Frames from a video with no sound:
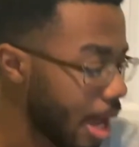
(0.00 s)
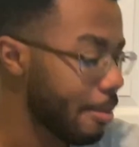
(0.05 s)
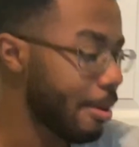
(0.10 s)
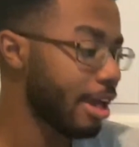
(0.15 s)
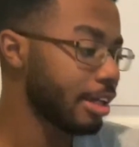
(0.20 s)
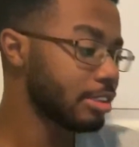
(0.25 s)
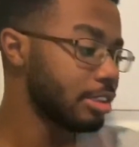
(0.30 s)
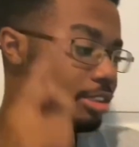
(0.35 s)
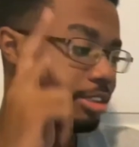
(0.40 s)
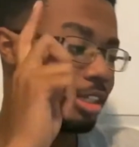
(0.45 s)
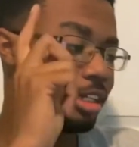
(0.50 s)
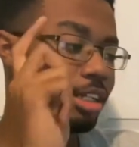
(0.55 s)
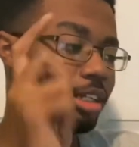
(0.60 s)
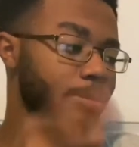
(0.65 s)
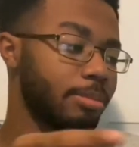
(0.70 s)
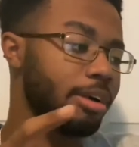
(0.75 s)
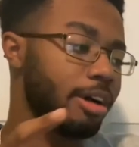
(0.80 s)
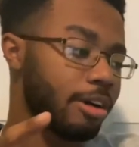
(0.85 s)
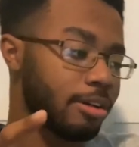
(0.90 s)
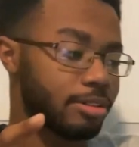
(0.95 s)
actually thinking
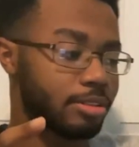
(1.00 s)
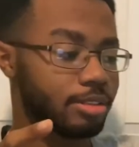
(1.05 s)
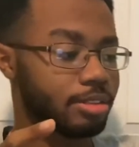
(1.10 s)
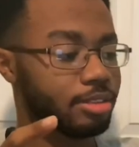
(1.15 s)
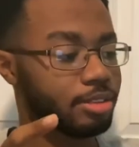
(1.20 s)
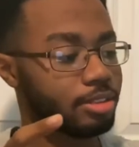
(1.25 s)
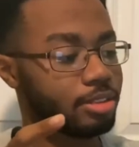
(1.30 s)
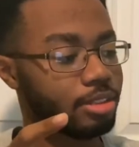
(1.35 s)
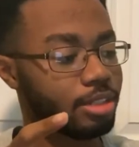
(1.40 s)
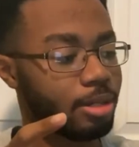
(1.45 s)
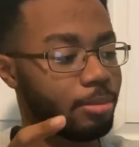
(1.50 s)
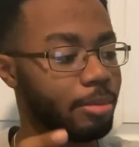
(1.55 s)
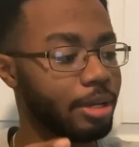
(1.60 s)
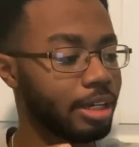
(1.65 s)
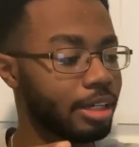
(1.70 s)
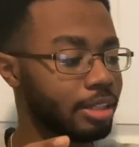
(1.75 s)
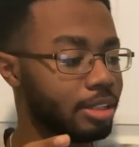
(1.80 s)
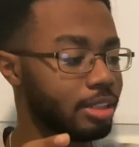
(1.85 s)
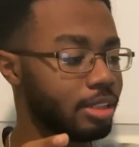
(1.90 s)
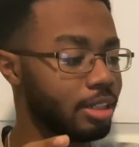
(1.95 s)
about
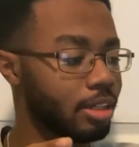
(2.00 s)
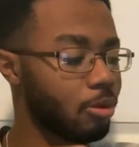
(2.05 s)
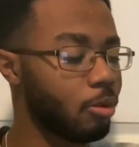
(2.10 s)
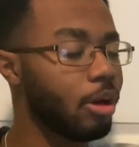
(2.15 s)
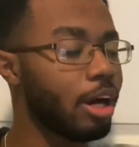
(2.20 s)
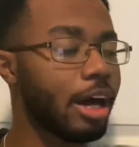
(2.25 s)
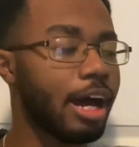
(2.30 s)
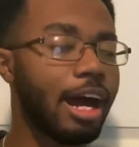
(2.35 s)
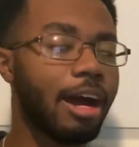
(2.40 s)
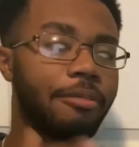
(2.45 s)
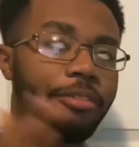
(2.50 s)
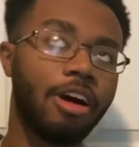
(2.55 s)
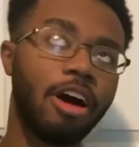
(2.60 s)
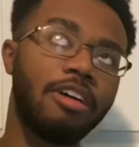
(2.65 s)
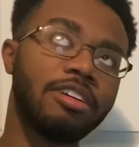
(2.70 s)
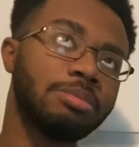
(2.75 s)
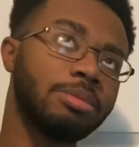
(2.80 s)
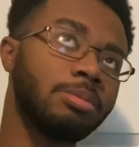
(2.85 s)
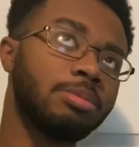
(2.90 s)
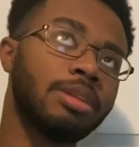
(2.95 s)
making, well, I've
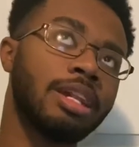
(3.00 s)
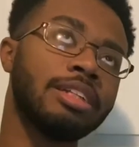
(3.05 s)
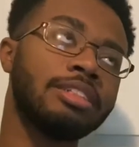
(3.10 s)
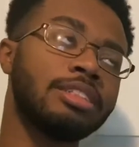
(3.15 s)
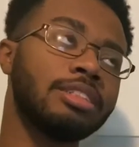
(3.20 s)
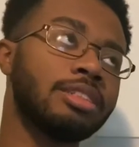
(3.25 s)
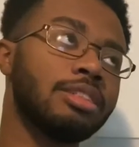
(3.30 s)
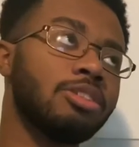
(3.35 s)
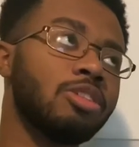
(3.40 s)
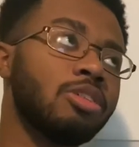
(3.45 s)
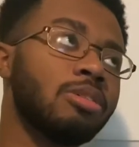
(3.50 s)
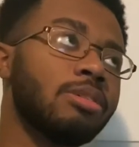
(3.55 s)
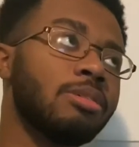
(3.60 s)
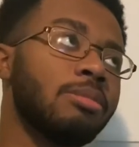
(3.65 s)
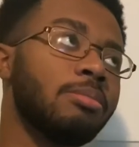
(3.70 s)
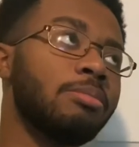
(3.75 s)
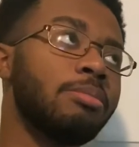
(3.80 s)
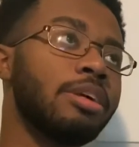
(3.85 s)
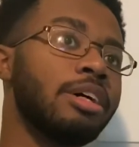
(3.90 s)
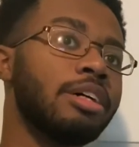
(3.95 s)
all been planning to,
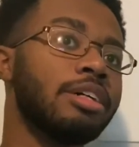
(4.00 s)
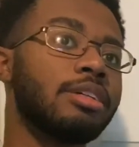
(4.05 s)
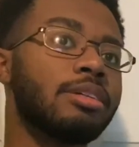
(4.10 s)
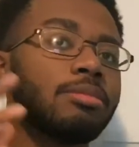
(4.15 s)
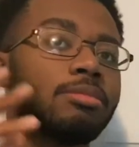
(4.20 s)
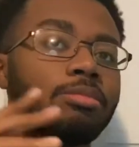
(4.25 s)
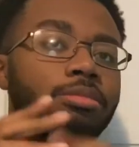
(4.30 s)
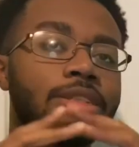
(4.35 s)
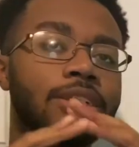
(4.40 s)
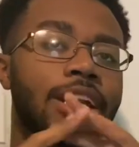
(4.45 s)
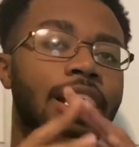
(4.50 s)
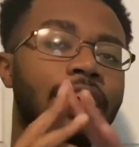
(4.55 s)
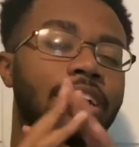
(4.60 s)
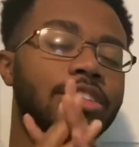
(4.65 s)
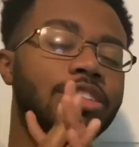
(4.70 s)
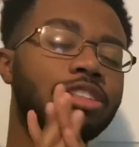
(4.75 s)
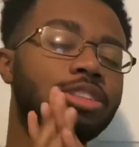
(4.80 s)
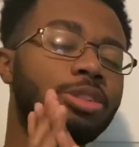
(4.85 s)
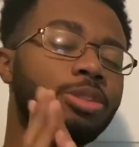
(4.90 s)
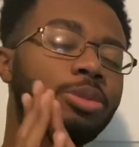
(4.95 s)
but not
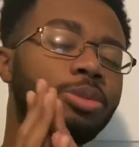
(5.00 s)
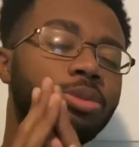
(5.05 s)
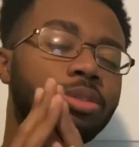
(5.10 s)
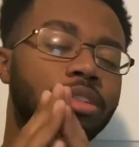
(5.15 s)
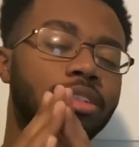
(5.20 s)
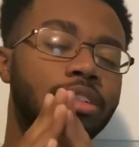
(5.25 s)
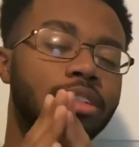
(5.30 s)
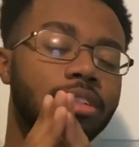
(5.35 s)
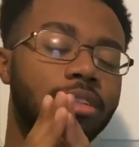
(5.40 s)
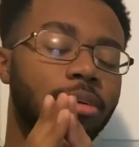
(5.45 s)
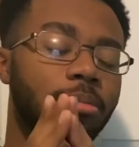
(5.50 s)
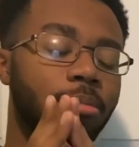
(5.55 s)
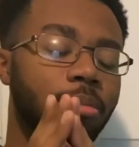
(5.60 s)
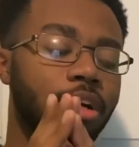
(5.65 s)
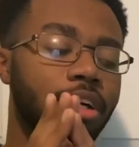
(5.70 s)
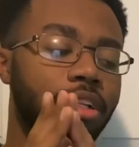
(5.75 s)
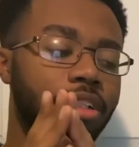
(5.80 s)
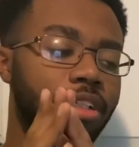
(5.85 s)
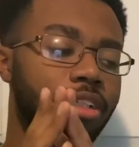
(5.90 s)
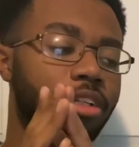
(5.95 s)
soon,
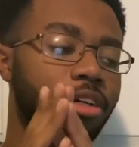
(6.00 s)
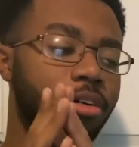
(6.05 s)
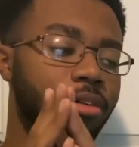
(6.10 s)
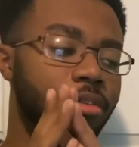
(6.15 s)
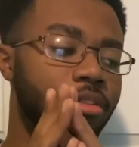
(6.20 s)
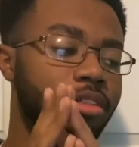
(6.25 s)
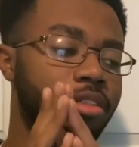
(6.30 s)
but you know,